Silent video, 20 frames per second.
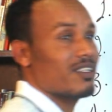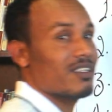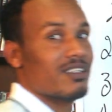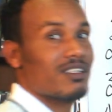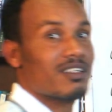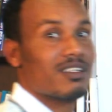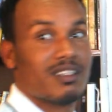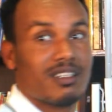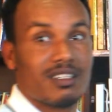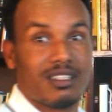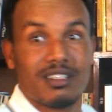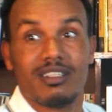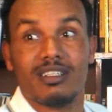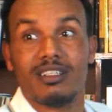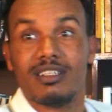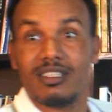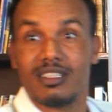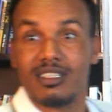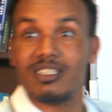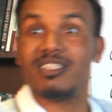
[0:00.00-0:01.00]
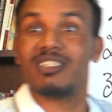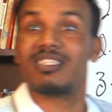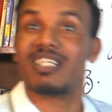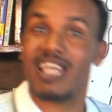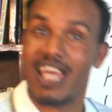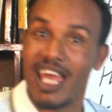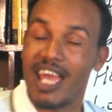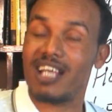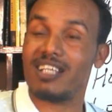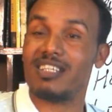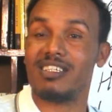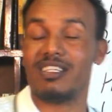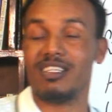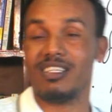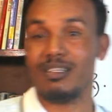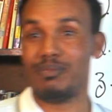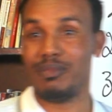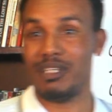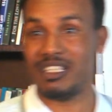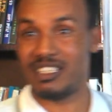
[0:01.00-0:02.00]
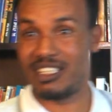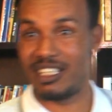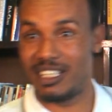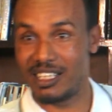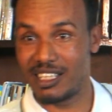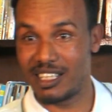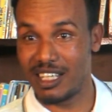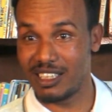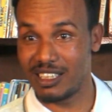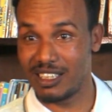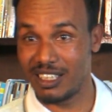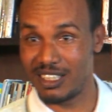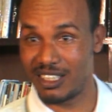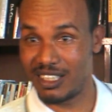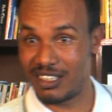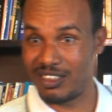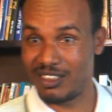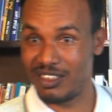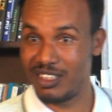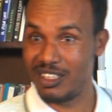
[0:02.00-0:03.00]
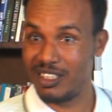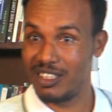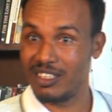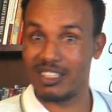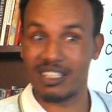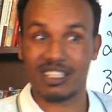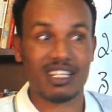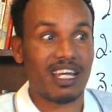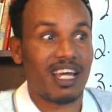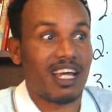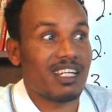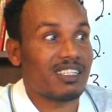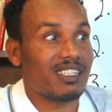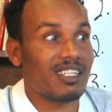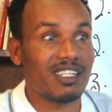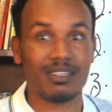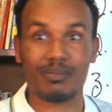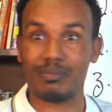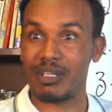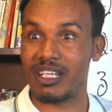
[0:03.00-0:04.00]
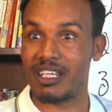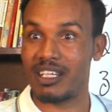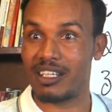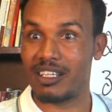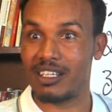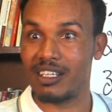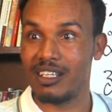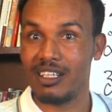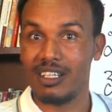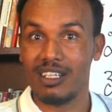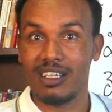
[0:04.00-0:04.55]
You are canceled. You cancel the meeting. Yes or no? Mm. You cancel the meeting.